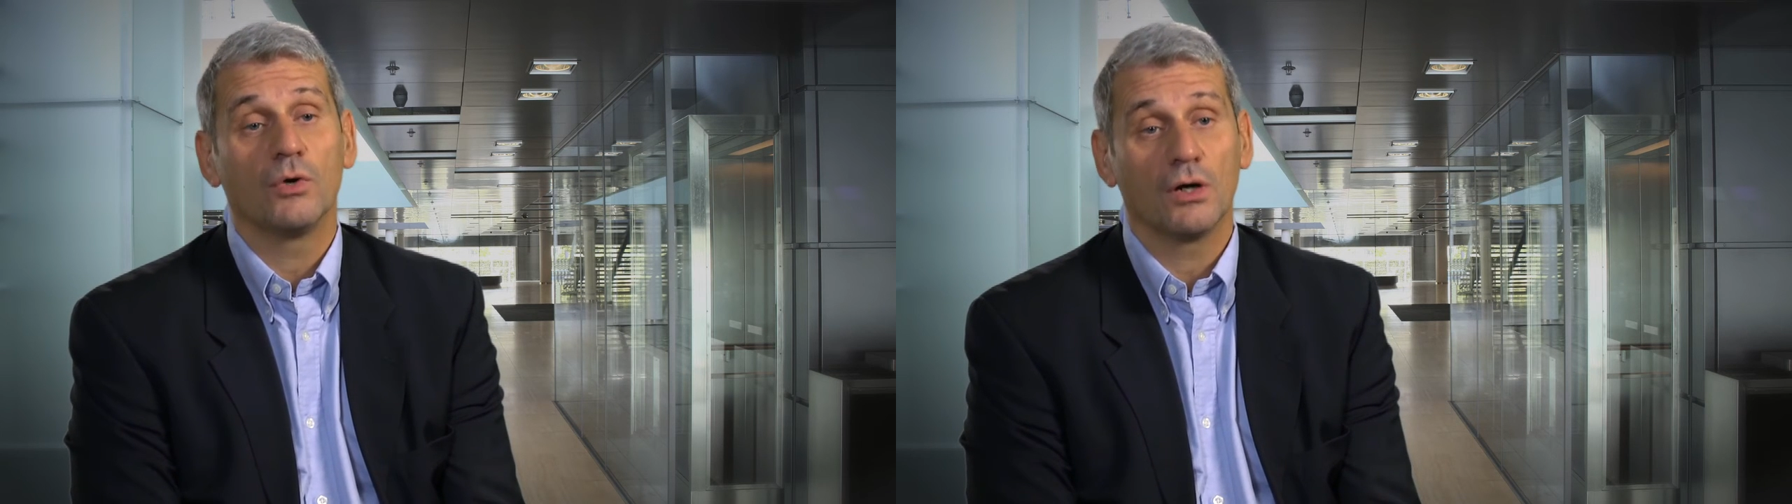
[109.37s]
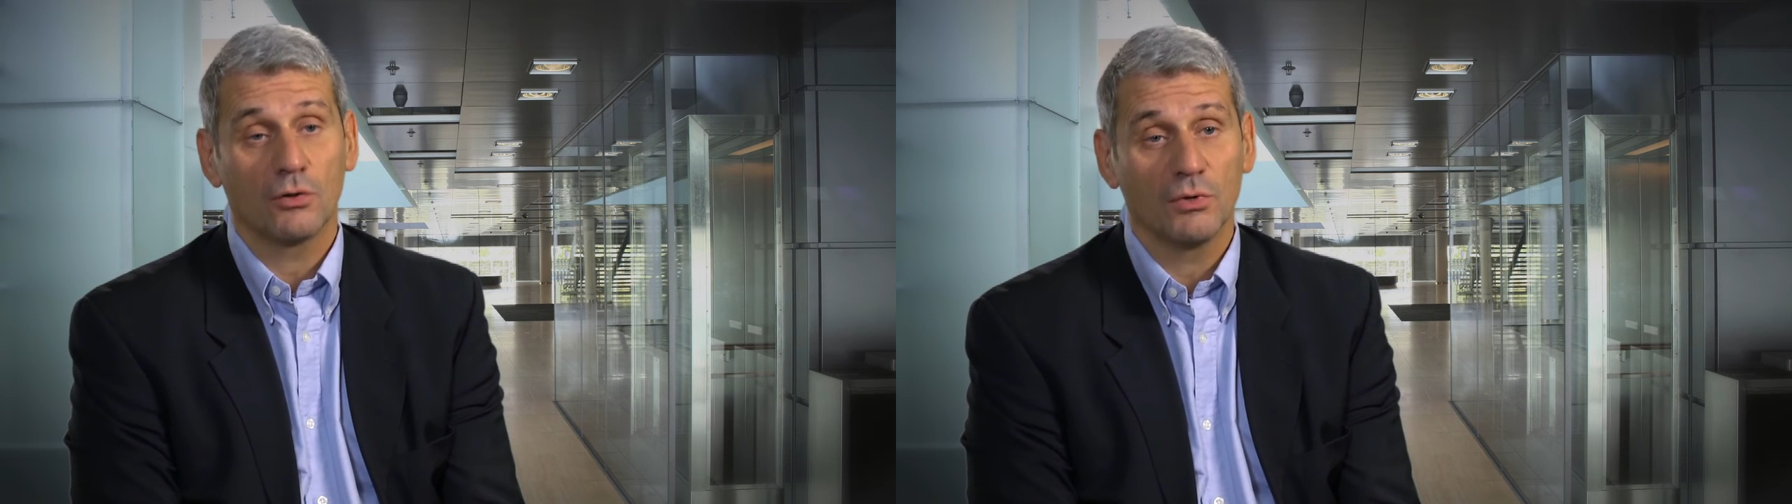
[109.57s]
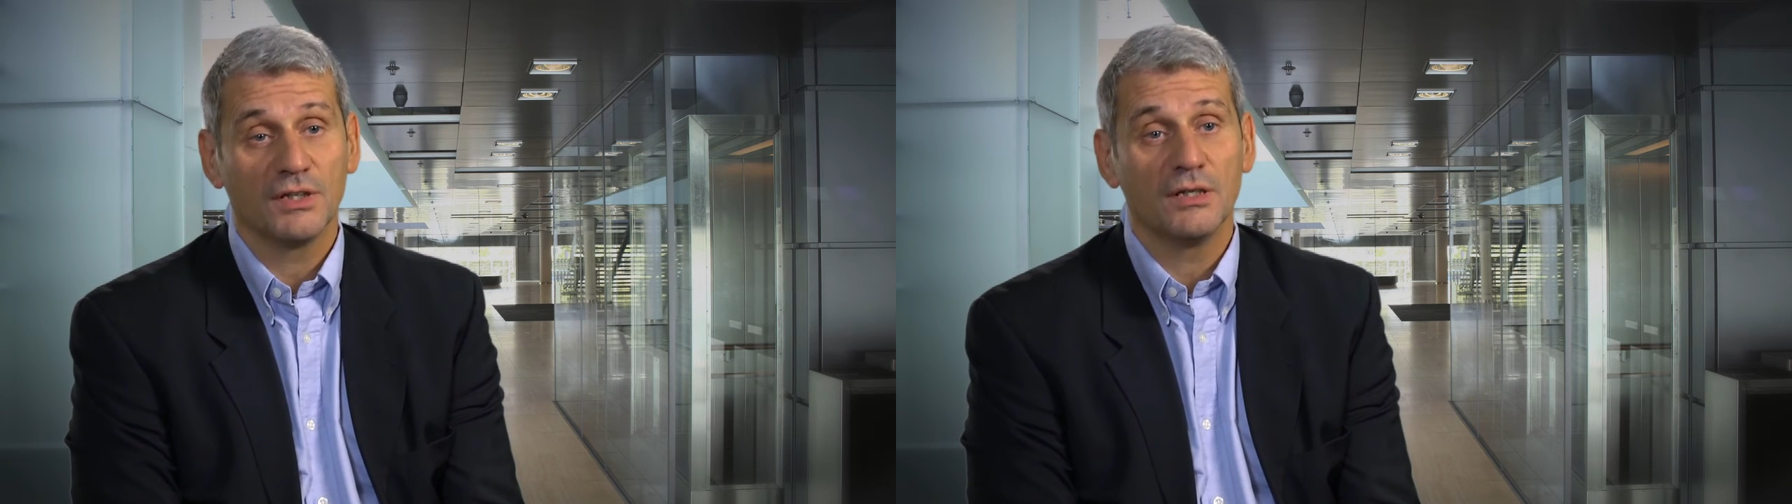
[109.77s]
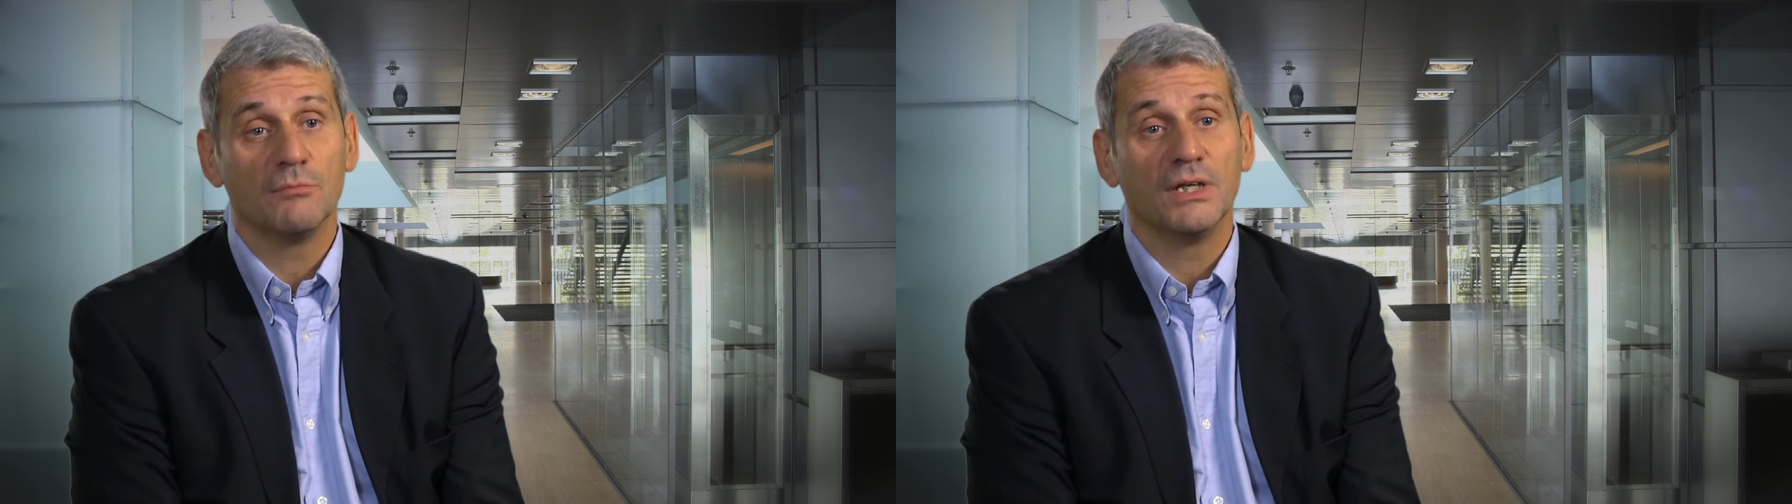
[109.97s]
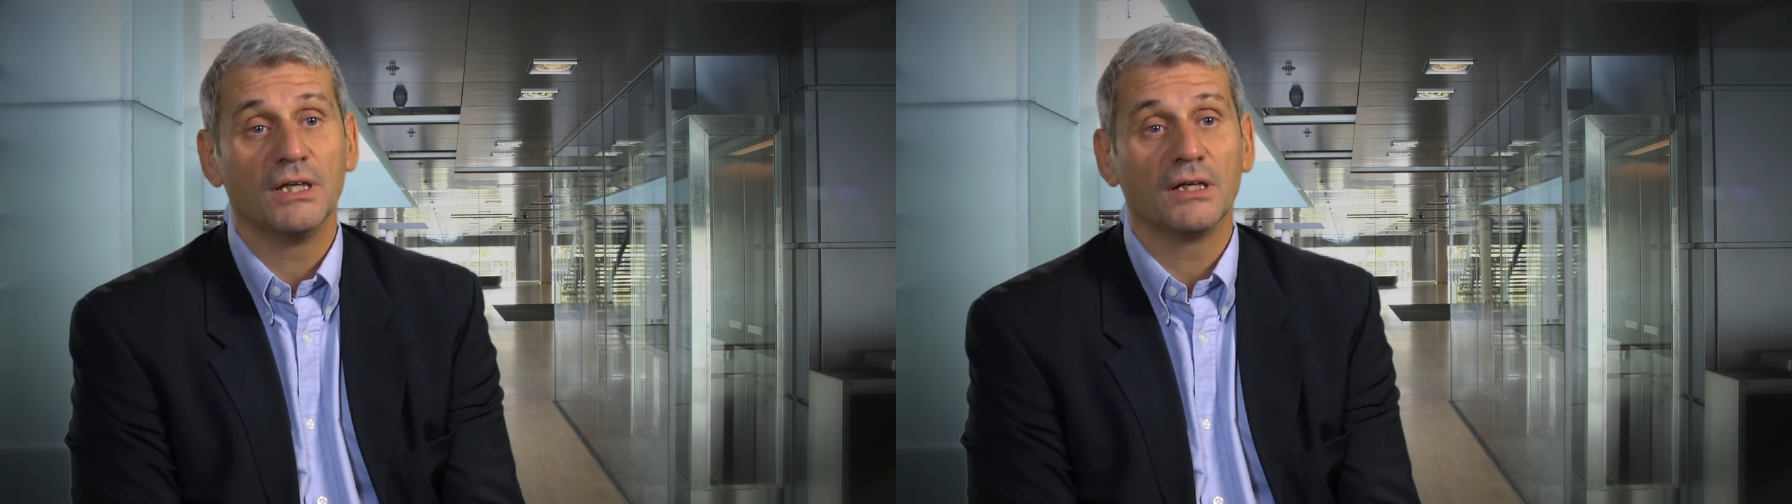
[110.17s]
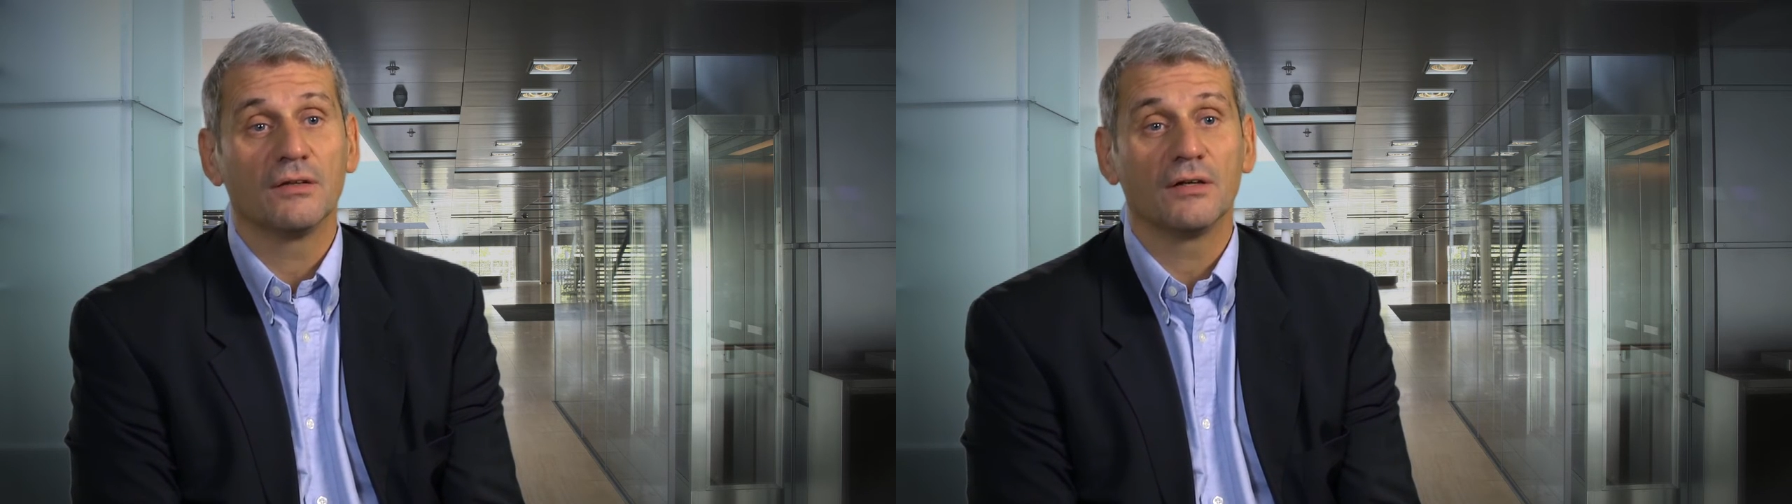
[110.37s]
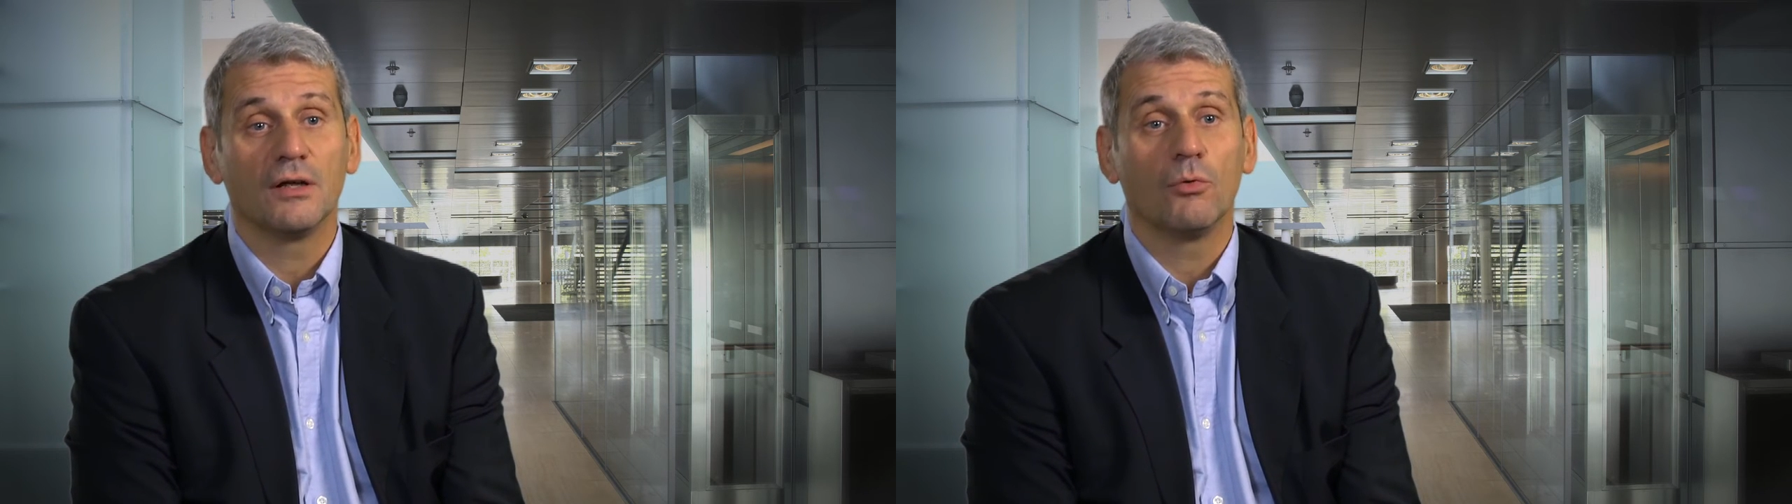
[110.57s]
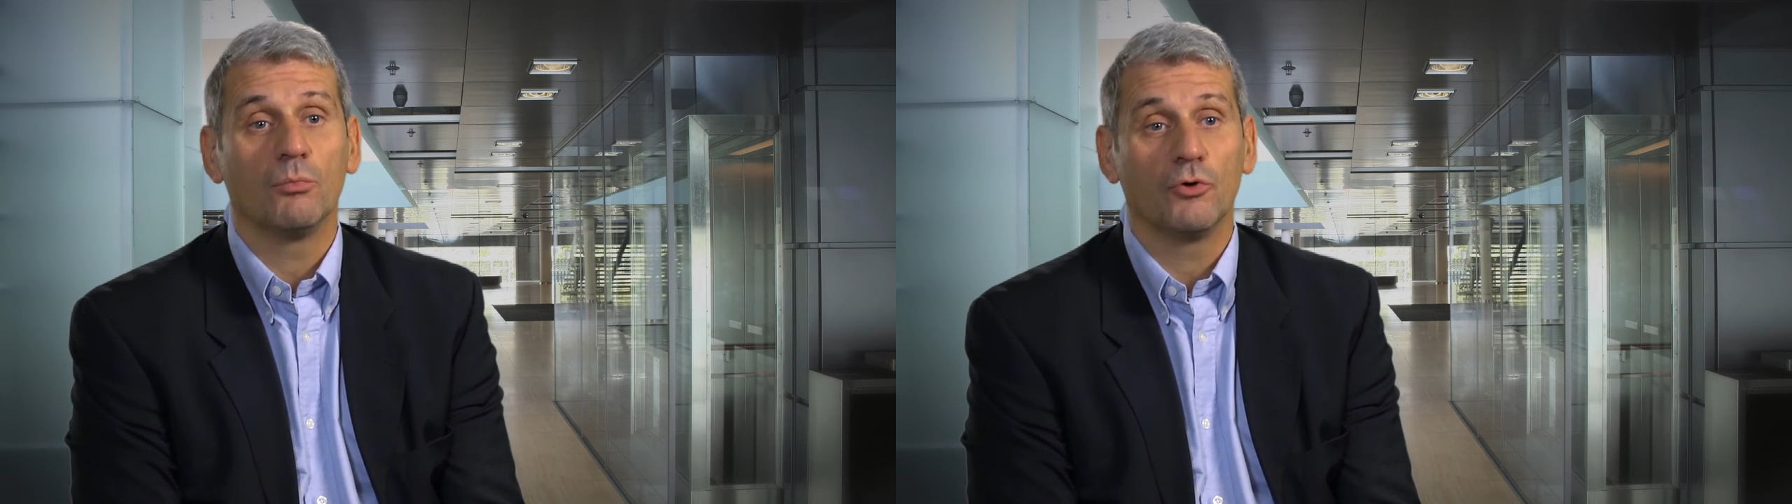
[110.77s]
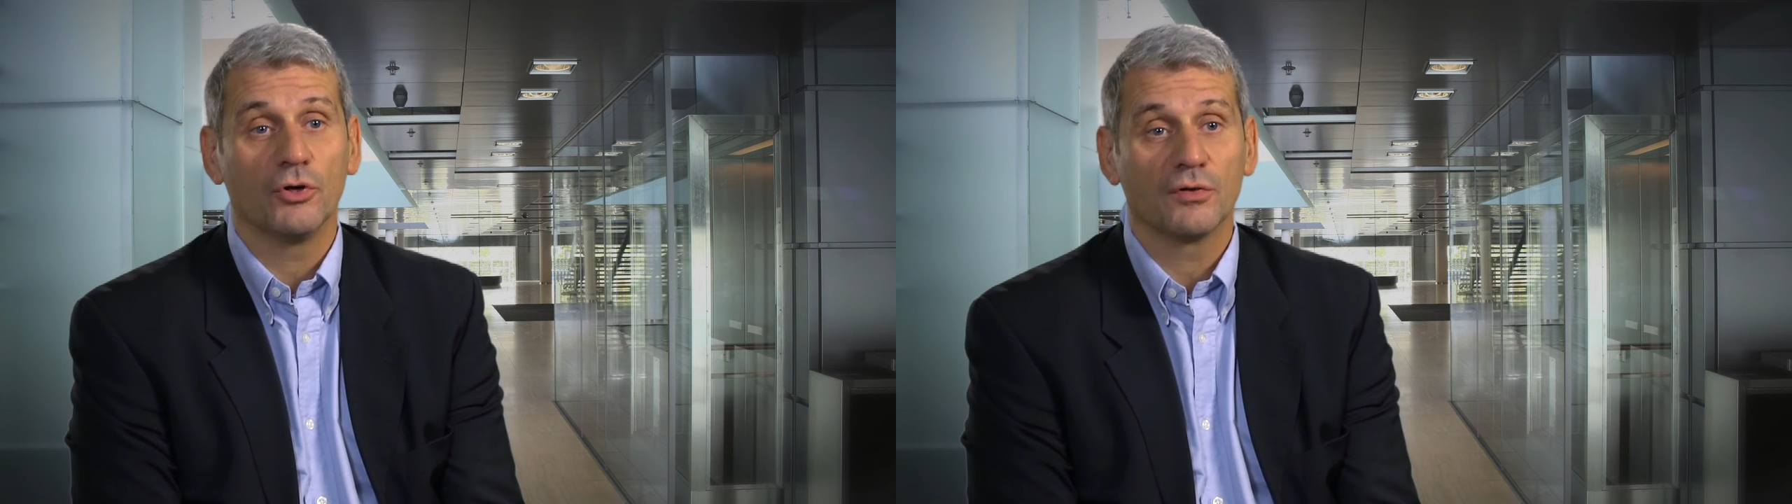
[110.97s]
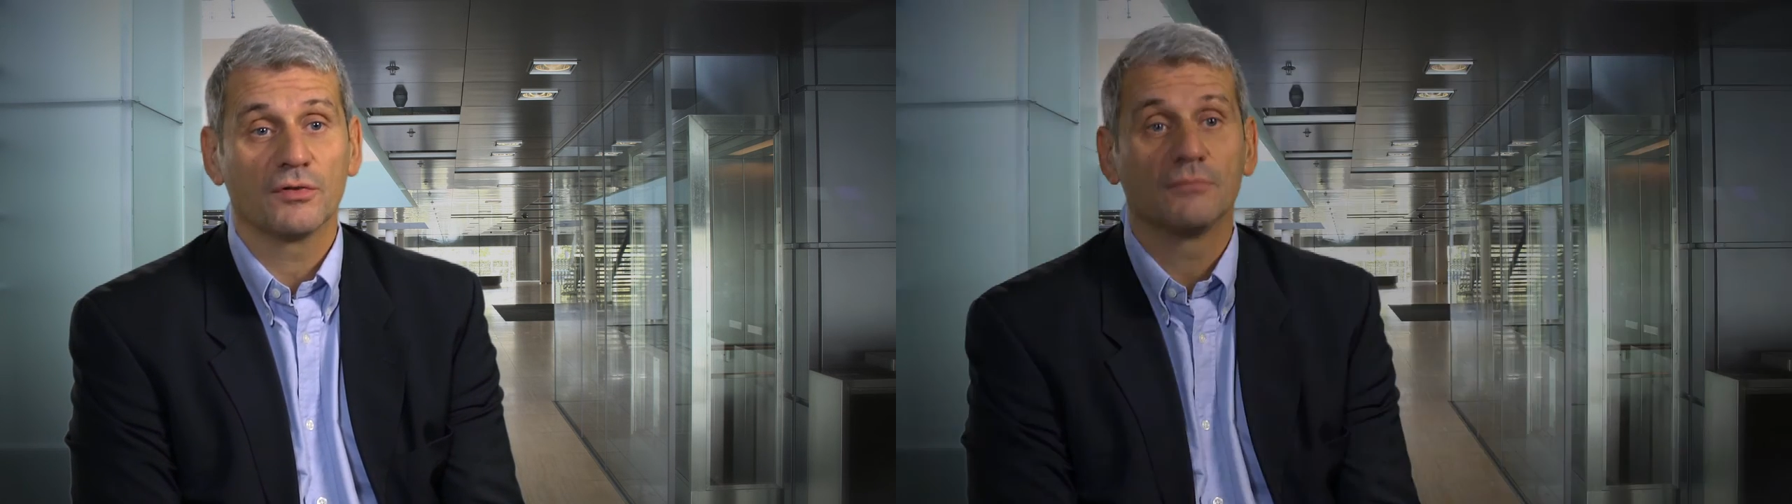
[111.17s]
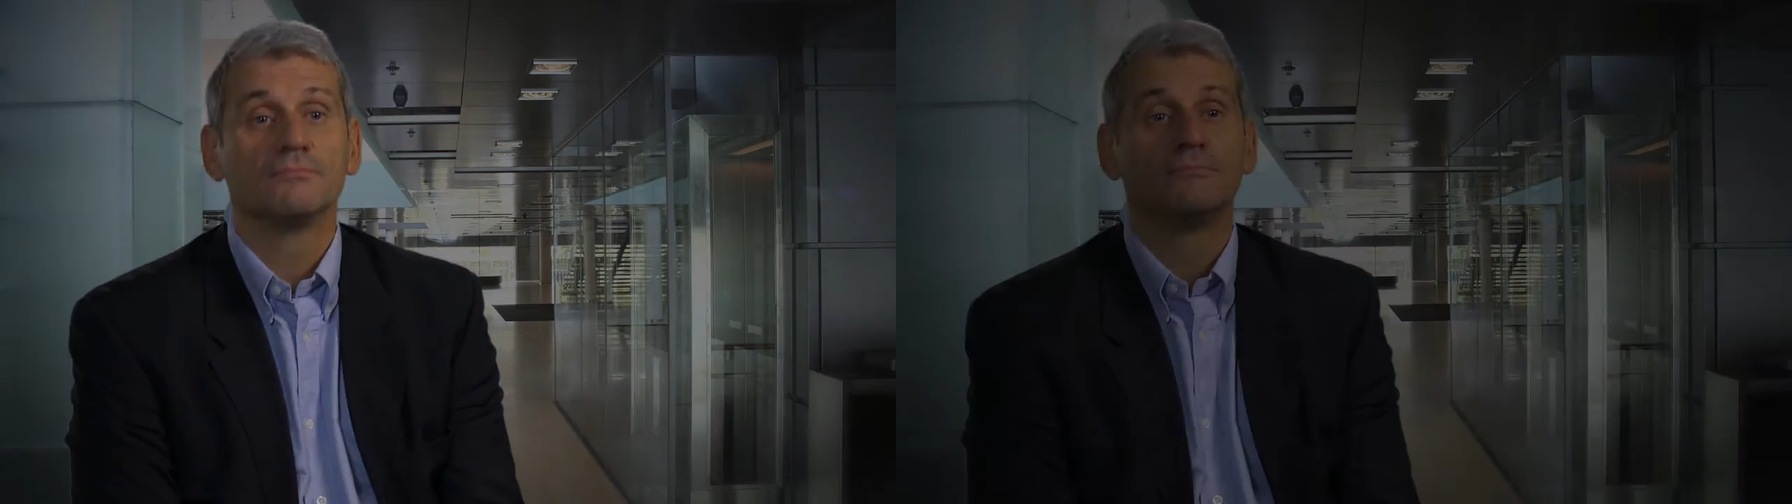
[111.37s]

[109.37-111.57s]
we are currently embedding inside our products.